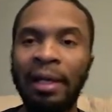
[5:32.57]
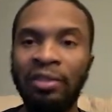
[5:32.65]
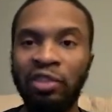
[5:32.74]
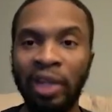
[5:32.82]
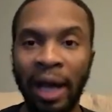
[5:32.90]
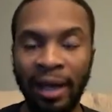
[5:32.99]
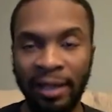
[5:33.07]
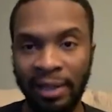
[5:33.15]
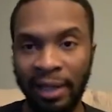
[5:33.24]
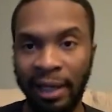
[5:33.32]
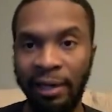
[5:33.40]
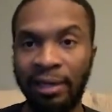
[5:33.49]
Giant
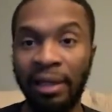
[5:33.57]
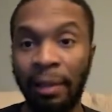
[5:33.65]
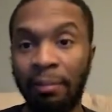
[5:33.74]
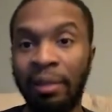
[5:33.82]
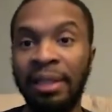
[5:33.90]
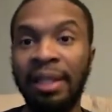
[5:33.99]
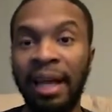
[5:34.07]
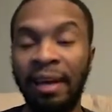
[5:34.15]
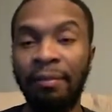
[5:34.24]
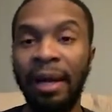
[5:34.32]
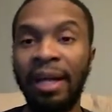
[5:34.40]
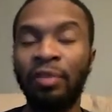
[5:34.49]
Slayer is a must-have
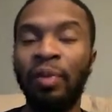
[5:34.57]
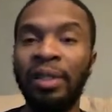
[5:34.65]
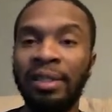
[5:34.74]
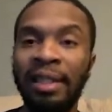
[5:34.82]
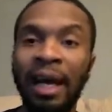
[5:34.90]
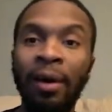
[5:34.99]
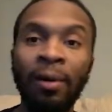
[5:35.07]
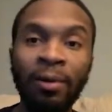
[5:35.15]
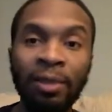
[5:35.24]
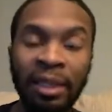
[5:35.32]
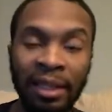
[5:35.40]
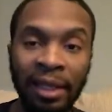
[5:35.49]
badge, because not
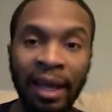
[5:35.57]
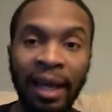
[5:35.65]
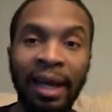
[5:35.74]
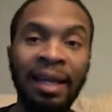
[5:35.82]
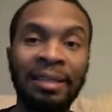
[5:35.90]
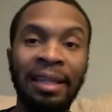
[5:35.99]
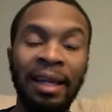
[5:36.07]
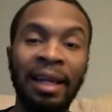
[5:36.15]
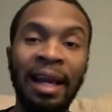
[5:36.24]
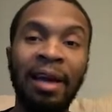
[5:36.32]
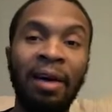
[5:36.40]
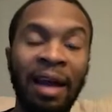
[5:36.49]
only has it
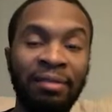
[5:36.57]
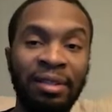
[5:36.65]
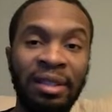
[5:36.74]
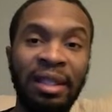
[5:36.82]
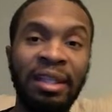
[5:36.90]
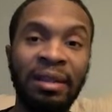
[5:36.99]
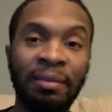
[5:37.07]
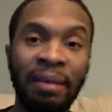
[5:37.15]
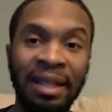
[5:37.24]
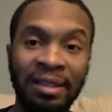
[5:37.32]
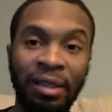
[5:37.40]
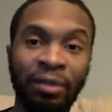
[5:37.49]
allowed, I've seen
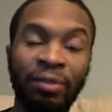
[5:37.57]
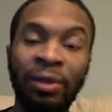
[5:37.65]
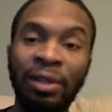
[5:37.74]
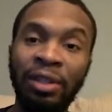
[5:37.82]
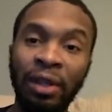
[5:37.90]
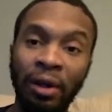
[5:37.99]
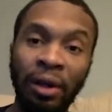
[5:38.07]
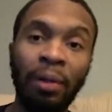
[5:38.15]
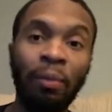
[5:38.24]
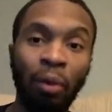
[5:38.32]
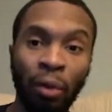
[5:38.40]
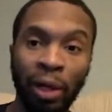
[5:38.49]
myself dunk
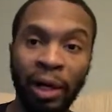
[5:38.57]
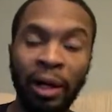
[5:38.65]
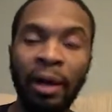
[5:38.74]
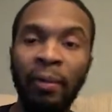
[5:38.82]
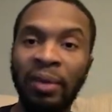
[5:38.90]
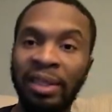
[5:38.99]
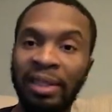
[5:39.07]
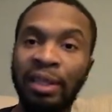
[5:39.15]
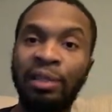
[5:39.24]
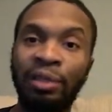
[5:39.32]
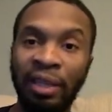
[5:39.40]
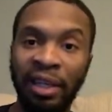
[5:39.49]
more when
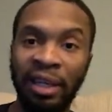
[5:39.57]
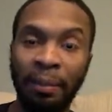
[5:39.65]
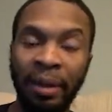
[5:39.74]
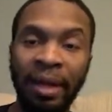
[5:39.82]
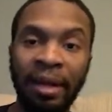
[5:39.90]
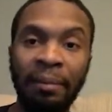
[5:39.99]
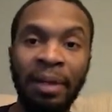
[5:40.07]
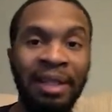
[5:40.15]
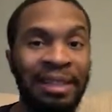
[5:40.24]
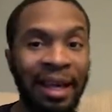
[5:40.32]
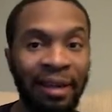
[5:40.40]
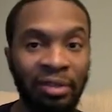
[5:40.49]
centers are in the paint
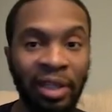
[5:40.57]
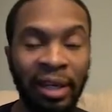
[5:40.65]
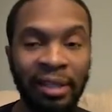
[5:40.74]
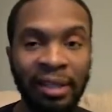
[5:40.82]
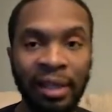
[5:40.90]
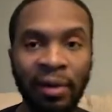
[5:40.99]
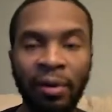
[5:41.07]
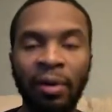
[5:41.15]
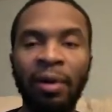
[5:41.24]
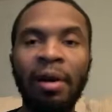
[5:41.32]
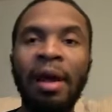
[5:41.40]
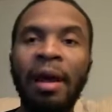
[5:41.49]
because I have Giant Slayer on,